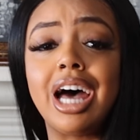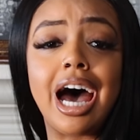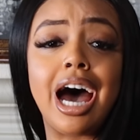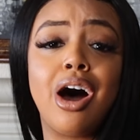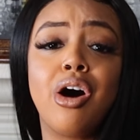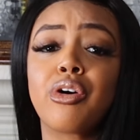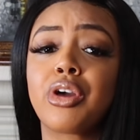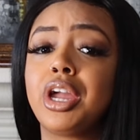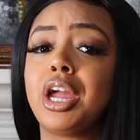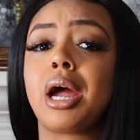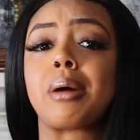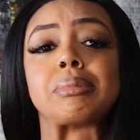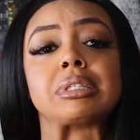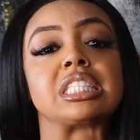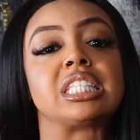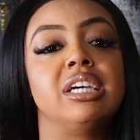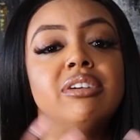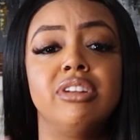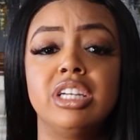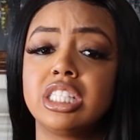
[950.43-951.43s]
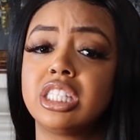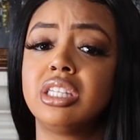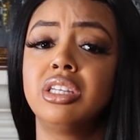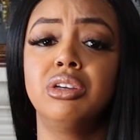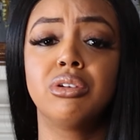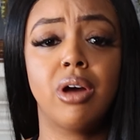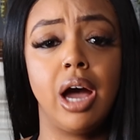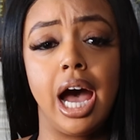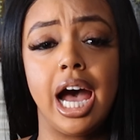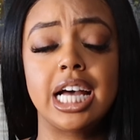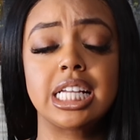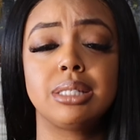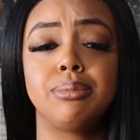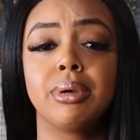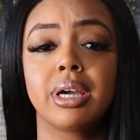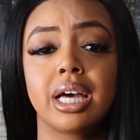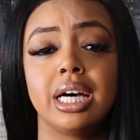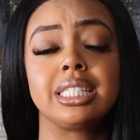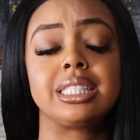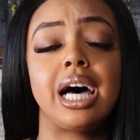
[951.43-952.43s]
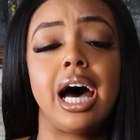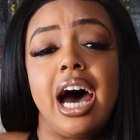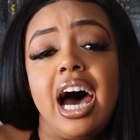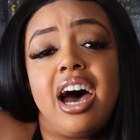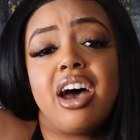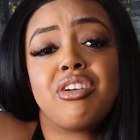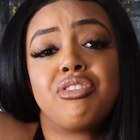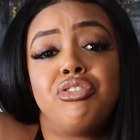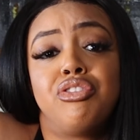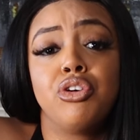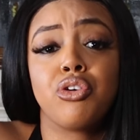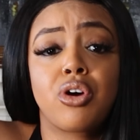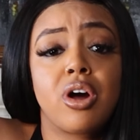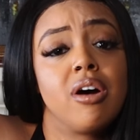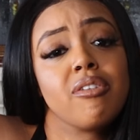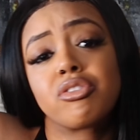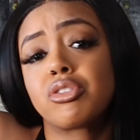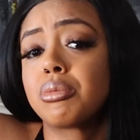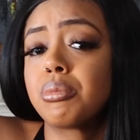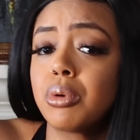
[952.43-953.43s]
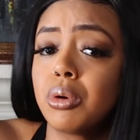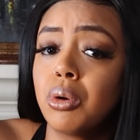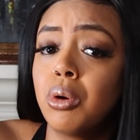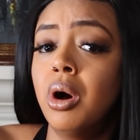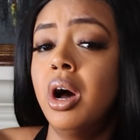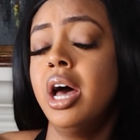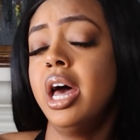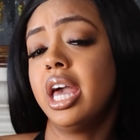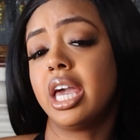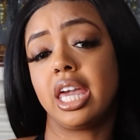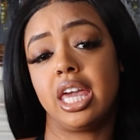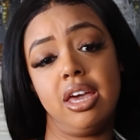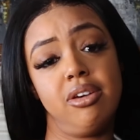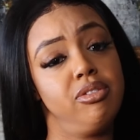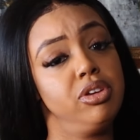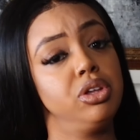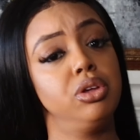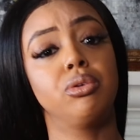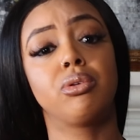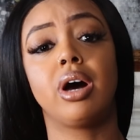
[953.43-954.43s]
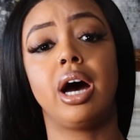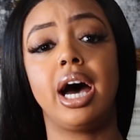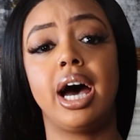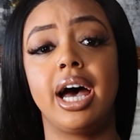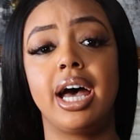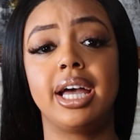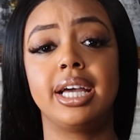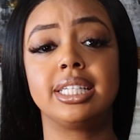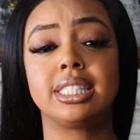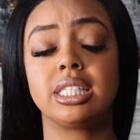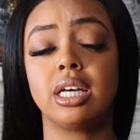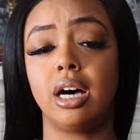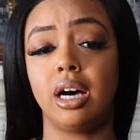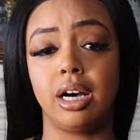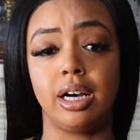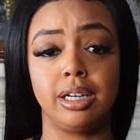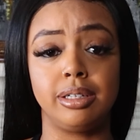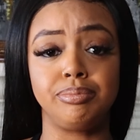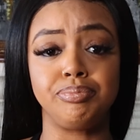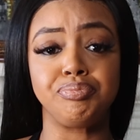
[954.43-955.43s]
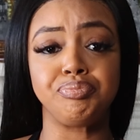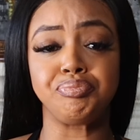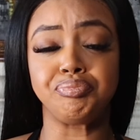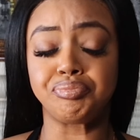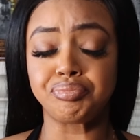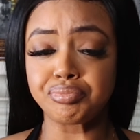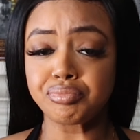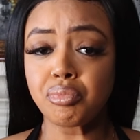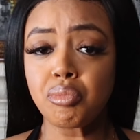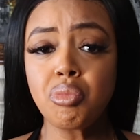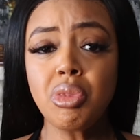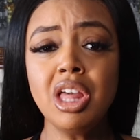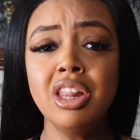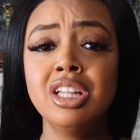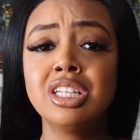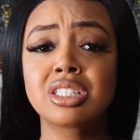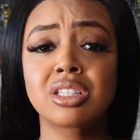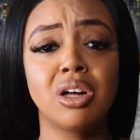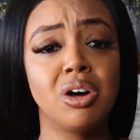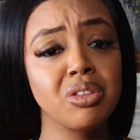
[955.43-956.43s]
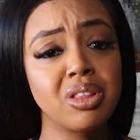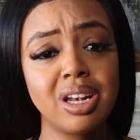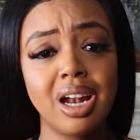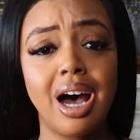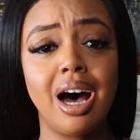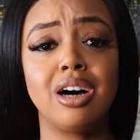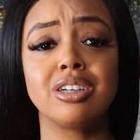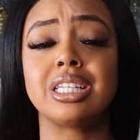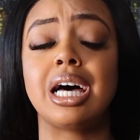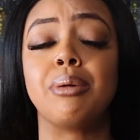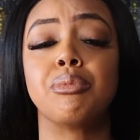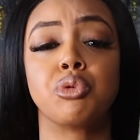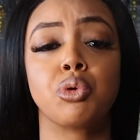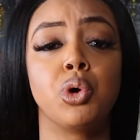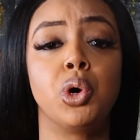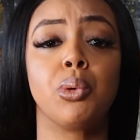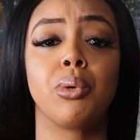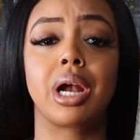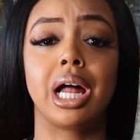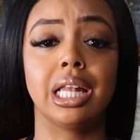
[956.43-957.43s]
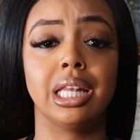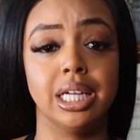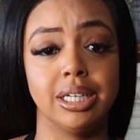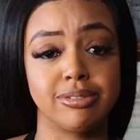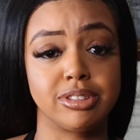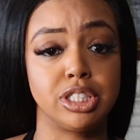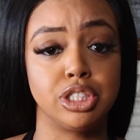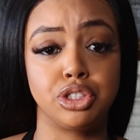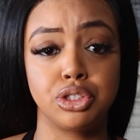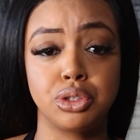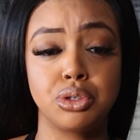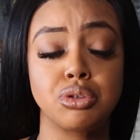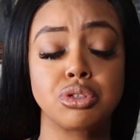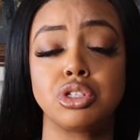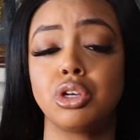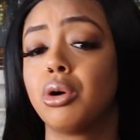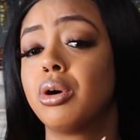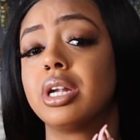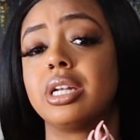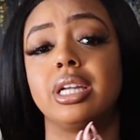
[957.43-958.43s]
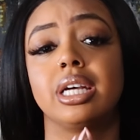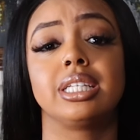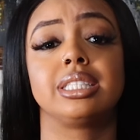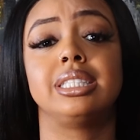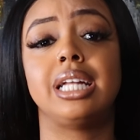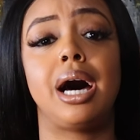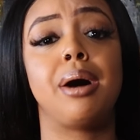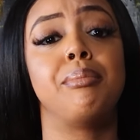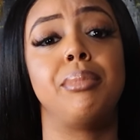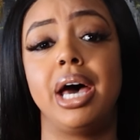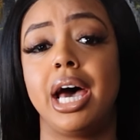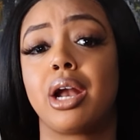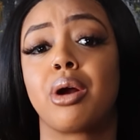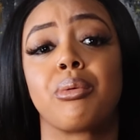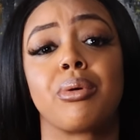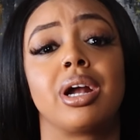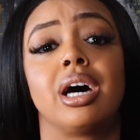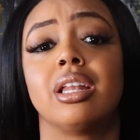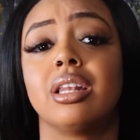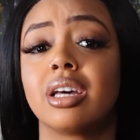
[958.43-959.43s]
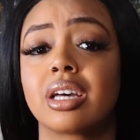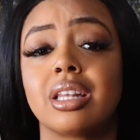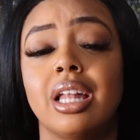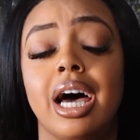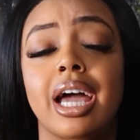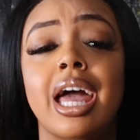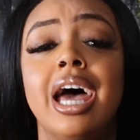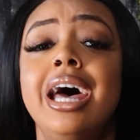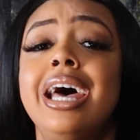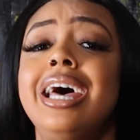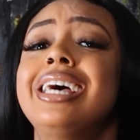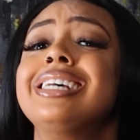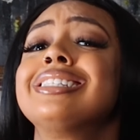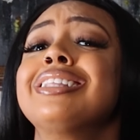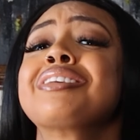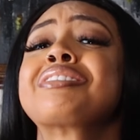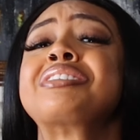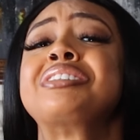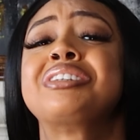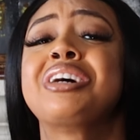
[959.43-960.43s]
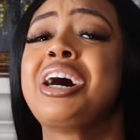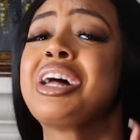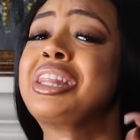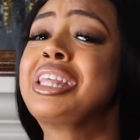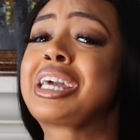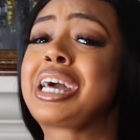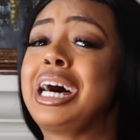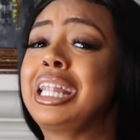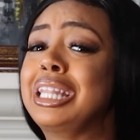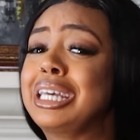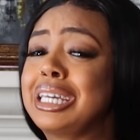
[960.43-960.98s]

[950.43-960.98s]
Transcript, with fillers: I don't care. I'm just giving it to you guys because I feel comfortable giving you guys um, these clothing hauls. I'm doing what I love to do. So it does not matter what I look like as long as y'all think I